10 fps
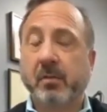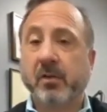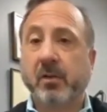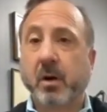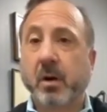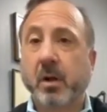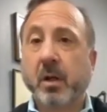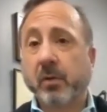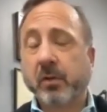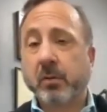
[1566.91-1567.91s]
which are
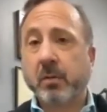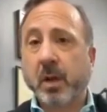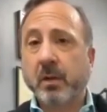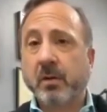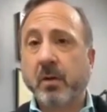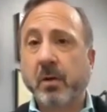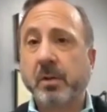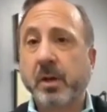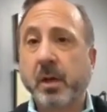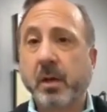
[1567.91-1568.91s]
also not
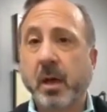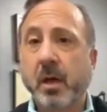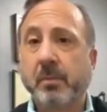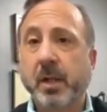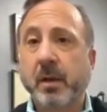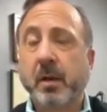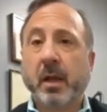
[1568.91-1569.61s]
terribly uncommon